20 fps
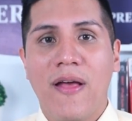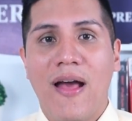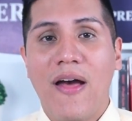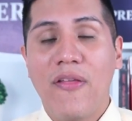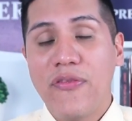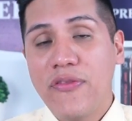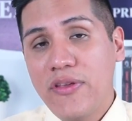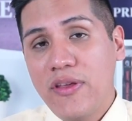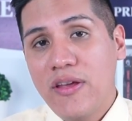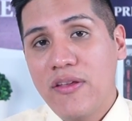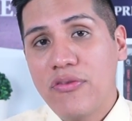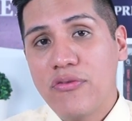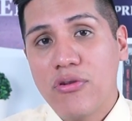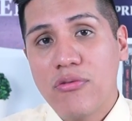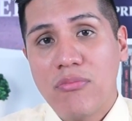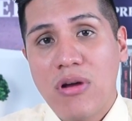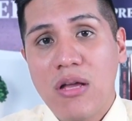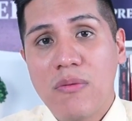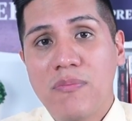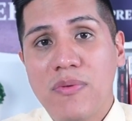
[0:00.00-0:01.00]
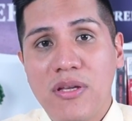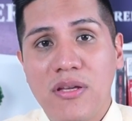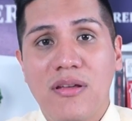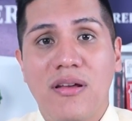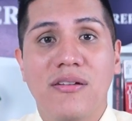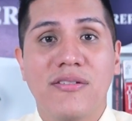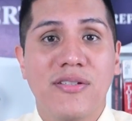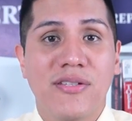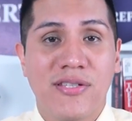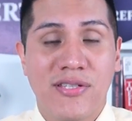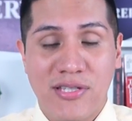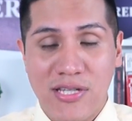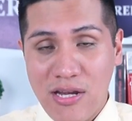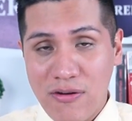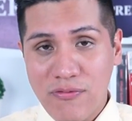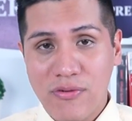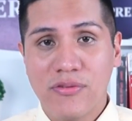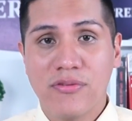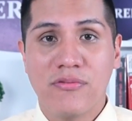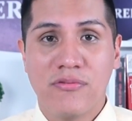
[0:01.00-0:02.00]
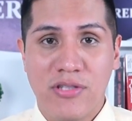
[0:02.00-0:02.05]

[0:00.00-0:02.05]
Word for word: at the end there might be several